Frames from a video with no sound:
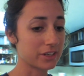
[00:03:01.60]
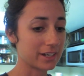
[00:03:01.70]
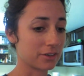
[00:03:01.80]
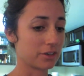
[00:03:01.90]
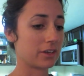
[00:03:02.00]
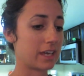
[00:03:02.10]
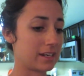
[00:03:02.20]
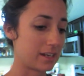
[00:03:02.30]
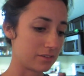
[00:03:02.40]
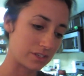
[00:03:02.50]
it or go get
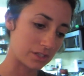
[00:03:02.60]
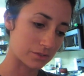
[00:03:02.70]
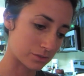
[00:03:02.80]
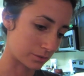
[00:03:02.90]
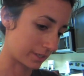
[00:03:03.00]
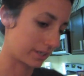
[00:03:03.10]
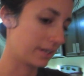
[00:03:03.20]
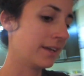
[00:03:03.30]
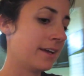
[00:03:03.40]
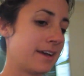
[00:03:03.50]
it at a video store
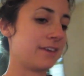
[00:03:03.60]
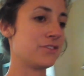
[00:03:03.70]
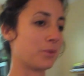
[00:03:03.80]
if you